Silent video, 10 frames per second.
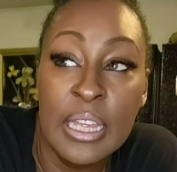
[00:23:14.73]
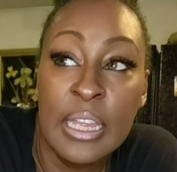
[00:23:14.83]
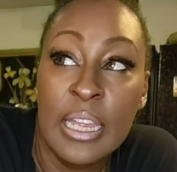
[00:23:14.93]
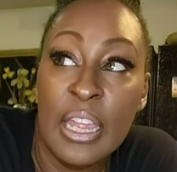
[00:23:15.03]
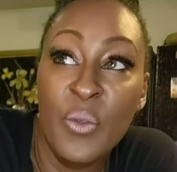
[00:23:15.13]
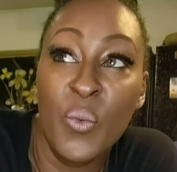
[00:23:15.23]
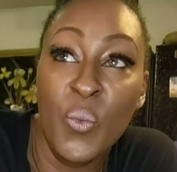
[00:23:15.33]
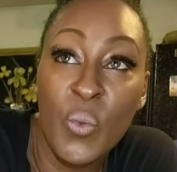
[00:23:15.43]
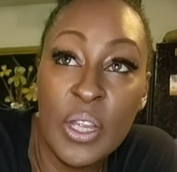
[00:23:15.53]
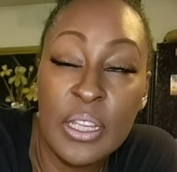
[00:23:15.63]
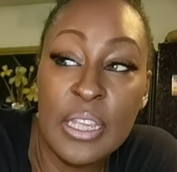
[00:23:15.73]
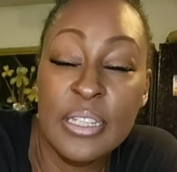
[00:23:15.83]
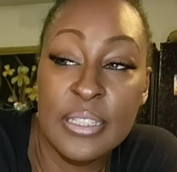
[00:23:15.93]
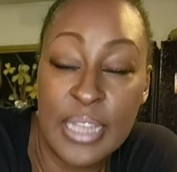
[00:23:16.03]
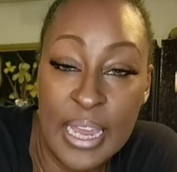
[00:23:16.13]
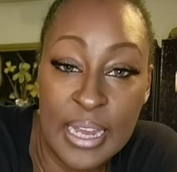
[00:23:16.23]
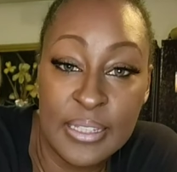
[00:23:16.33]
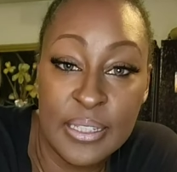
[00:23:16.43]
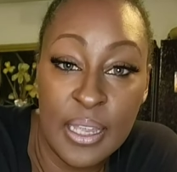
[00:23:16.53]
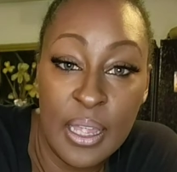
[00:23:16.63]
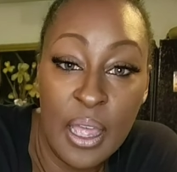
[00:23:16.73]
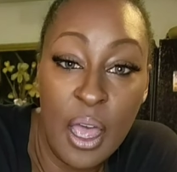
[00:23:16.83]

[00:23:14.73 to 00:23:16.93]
it really takes a